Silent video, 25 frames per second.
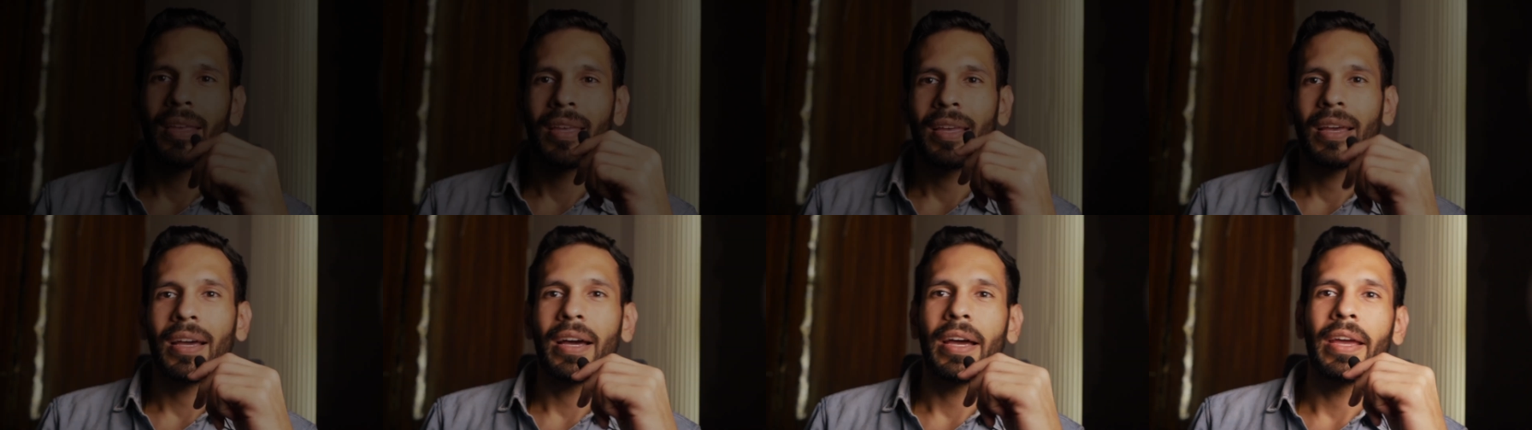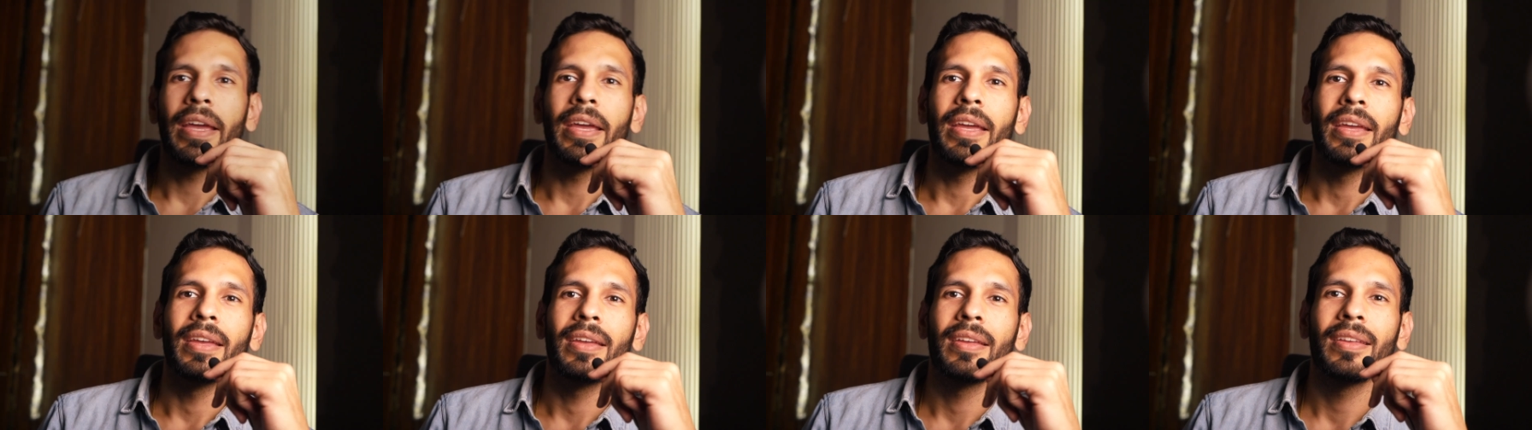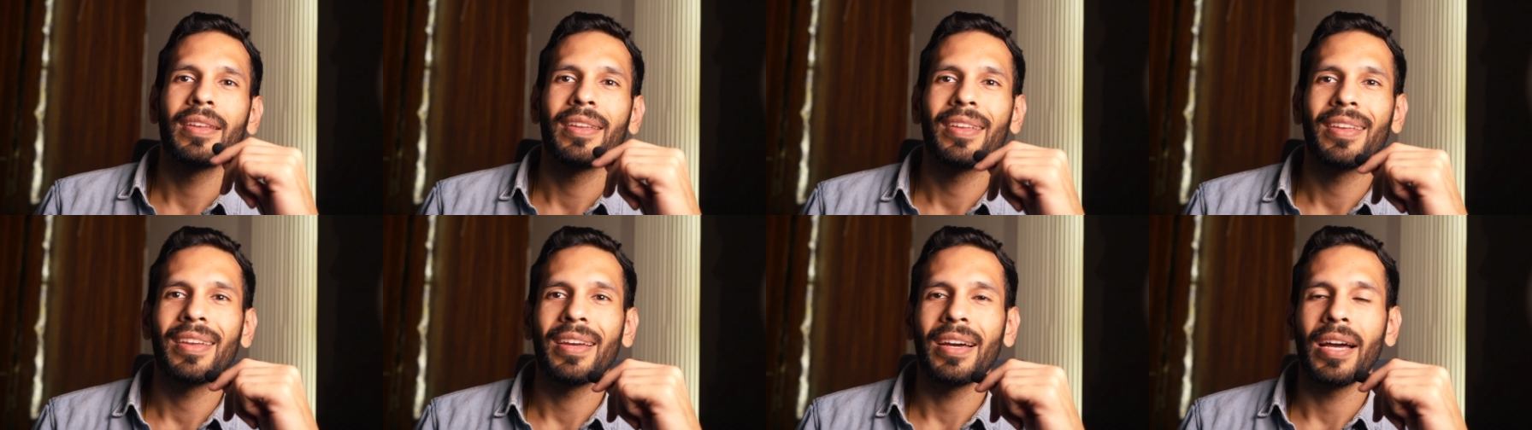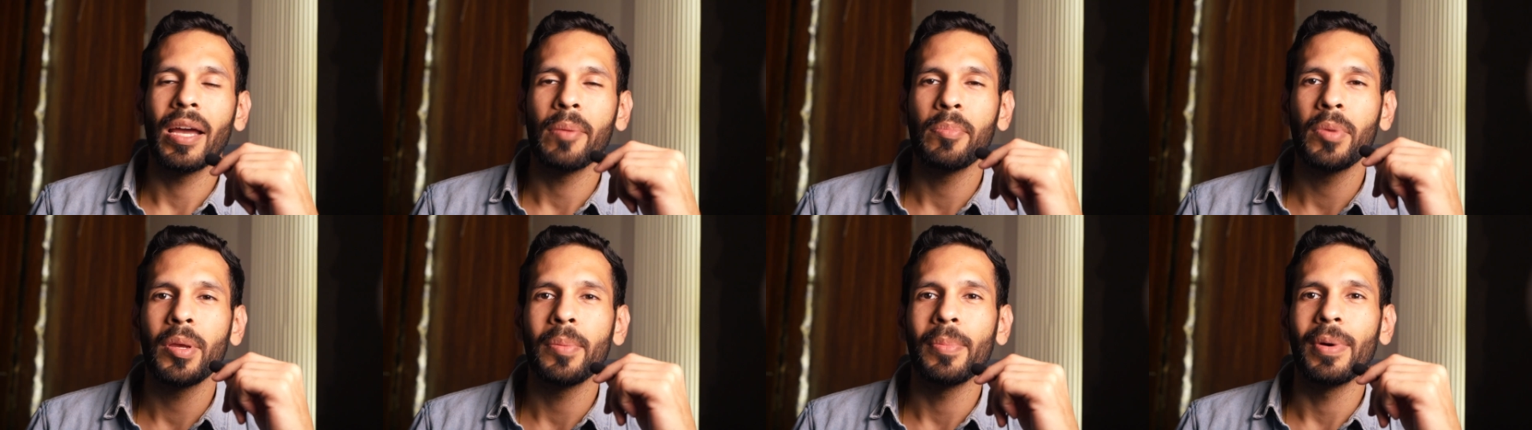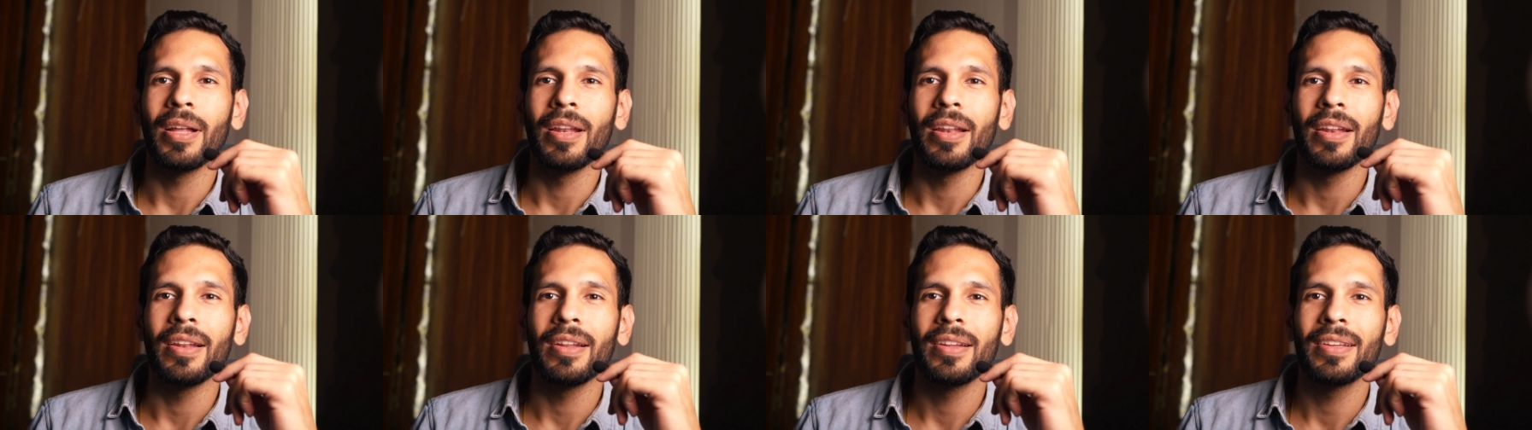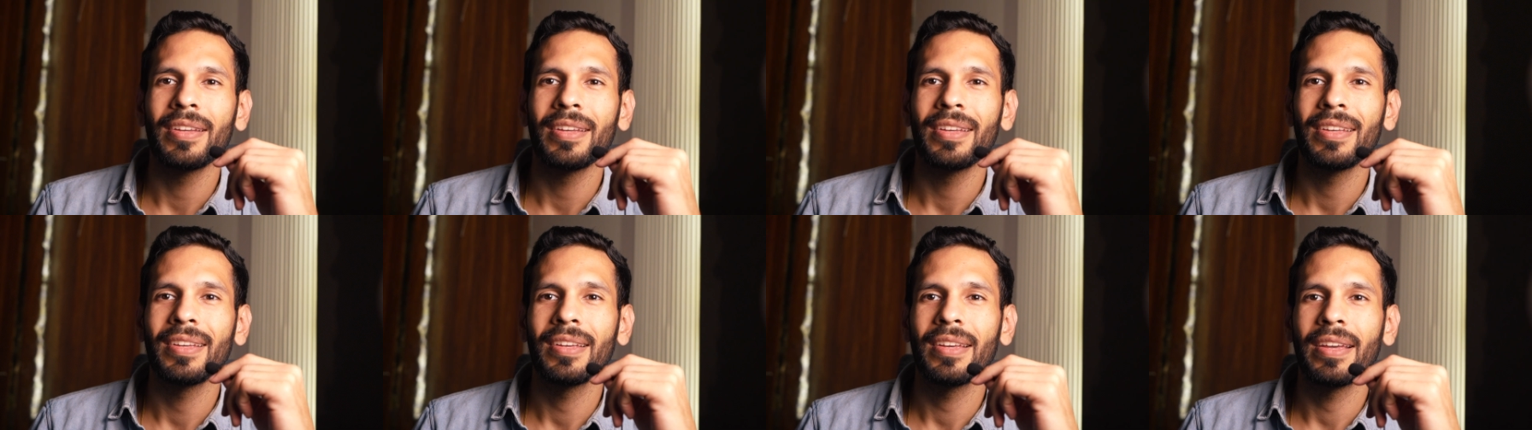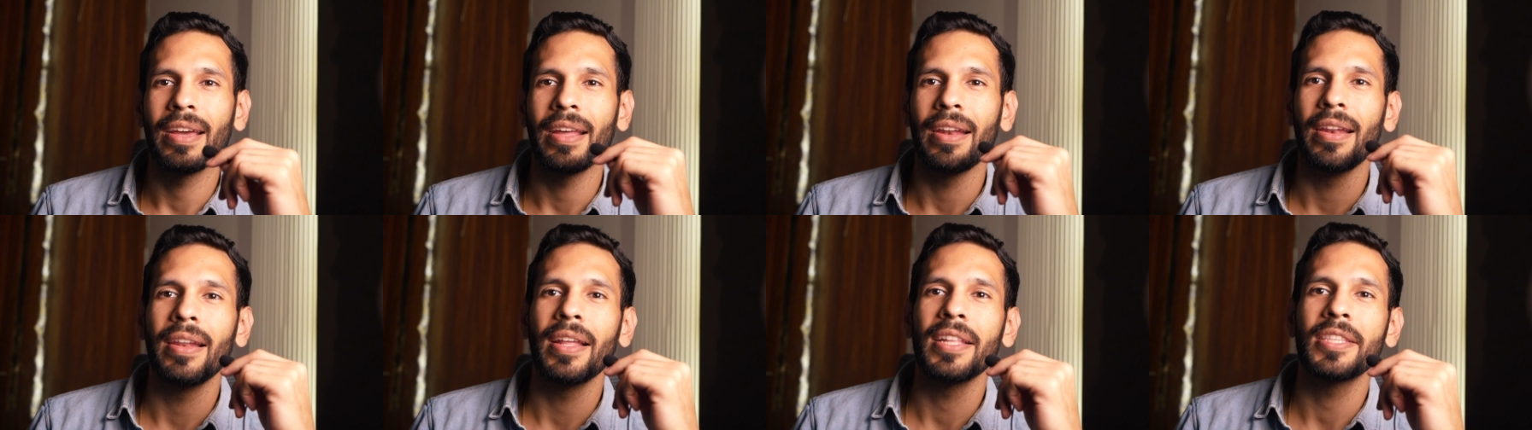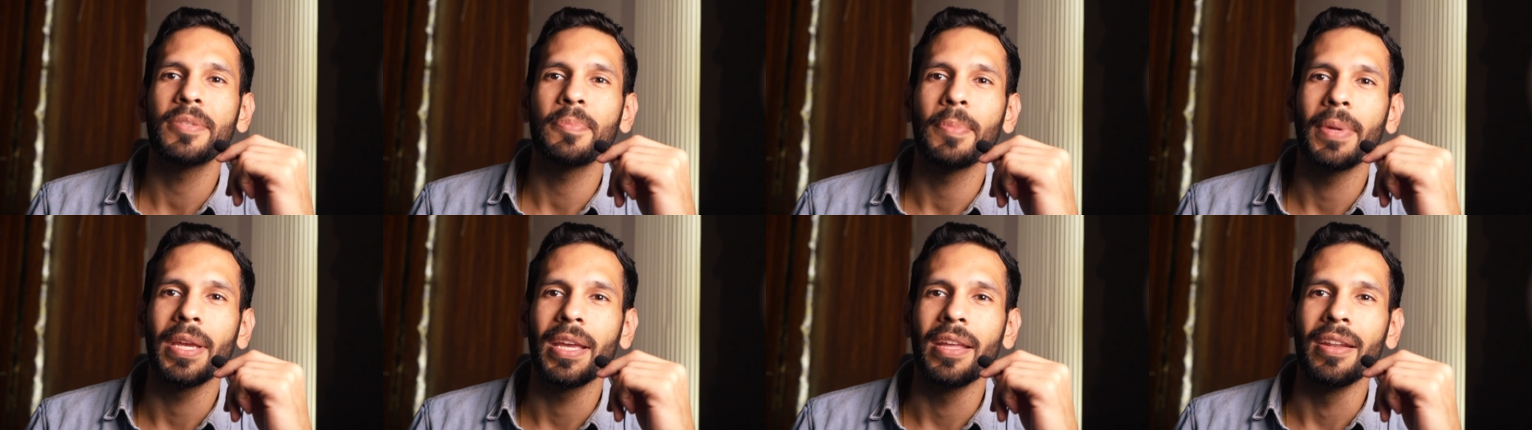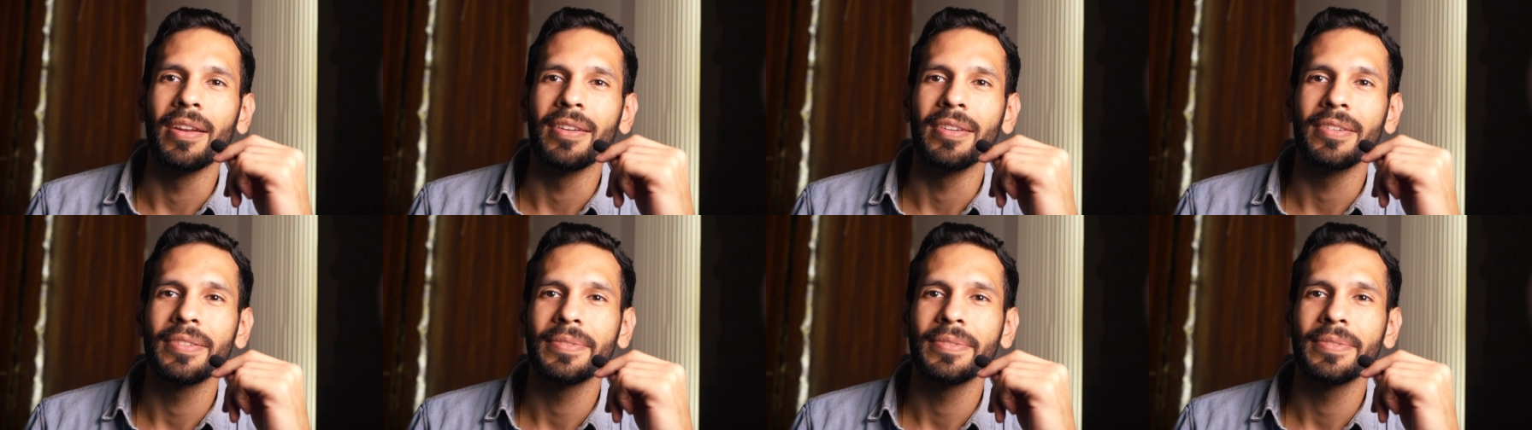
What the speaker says: Hi, I'm Himal, and let's begin.